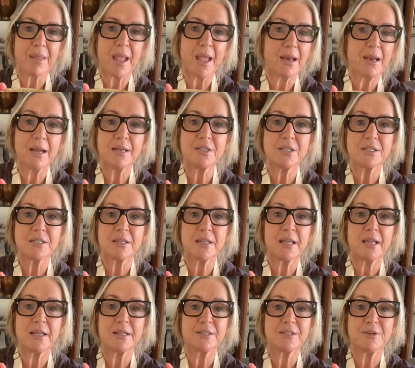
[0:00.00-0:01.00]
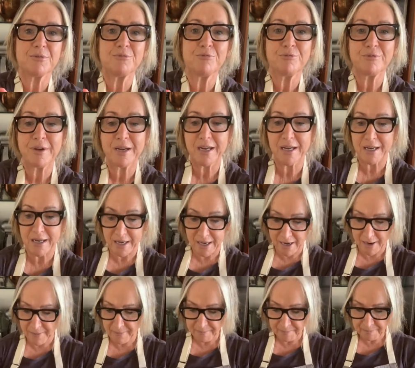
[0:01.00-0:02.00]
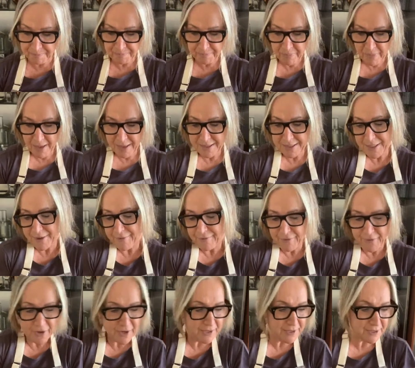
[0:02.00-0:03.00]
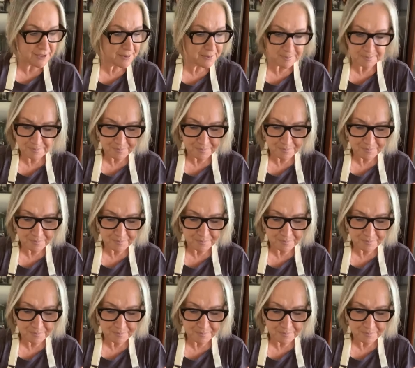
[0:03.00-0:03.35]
And I just think it's a really different,